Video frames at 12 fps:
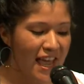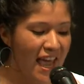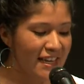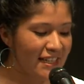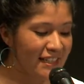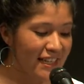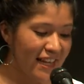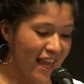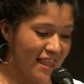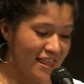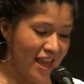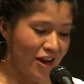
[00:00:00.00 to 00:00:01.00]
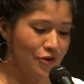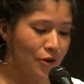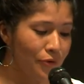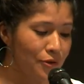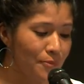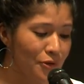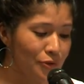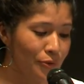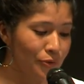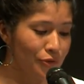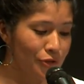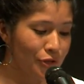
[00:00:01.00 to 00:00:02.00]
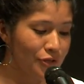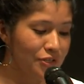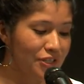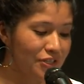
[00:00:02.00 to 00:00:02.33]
And it didn't end there. No, the musicals turned